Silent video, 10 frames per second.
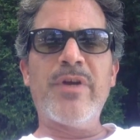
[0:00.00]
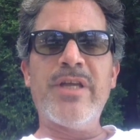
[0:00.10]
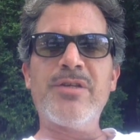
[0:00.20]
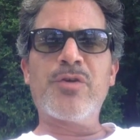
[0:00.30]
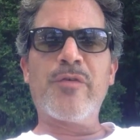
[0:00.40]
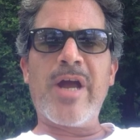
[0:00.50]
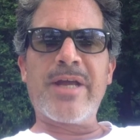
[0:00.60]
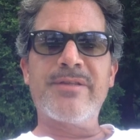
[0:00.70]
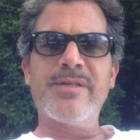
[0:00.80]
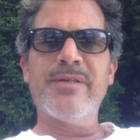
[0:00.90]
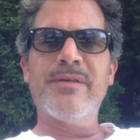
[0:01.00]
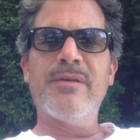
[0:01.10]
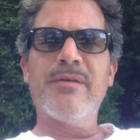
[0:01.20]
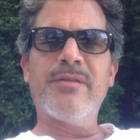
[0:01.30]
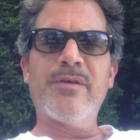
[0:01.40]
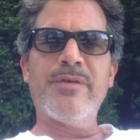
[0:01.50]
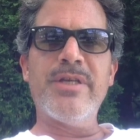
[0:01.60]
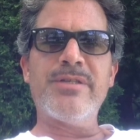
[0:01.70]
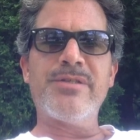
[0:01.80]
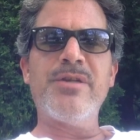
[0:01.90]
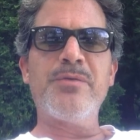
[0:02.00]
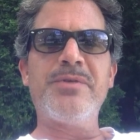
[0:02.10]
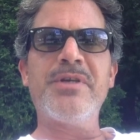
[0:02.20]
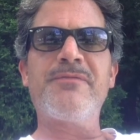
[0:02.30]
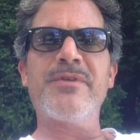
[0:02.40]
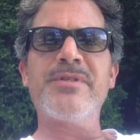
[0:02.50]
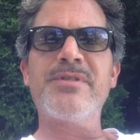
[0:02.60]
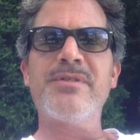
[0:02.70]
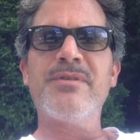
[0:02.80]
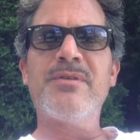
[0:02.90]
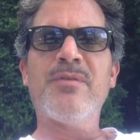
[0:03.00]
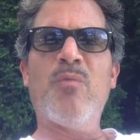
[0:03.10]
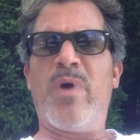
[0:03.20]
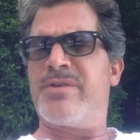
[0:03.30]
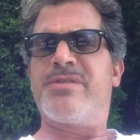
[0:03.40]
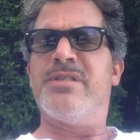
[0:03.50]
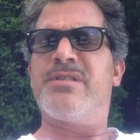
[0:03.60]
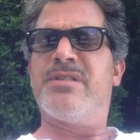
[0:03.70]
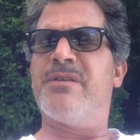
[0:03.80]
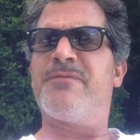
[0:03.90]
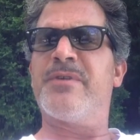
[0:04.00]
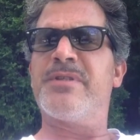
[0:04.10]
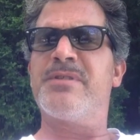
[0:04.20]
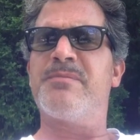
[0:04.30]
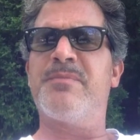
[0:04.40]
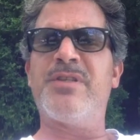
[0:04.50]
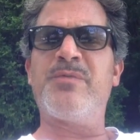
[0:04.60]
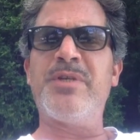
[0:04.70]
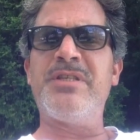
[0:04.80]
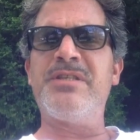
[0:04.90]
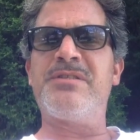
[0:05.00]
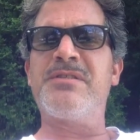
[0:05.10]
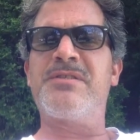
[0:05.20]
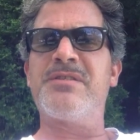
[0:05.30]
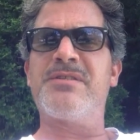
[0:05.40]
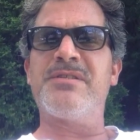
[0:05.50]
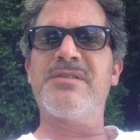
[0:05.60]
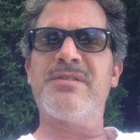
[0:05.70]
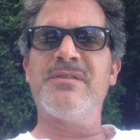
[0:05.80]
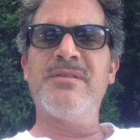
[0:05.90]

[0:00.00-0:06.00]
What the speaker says: incorrect. There is no difference. Where's this difference between these decisions?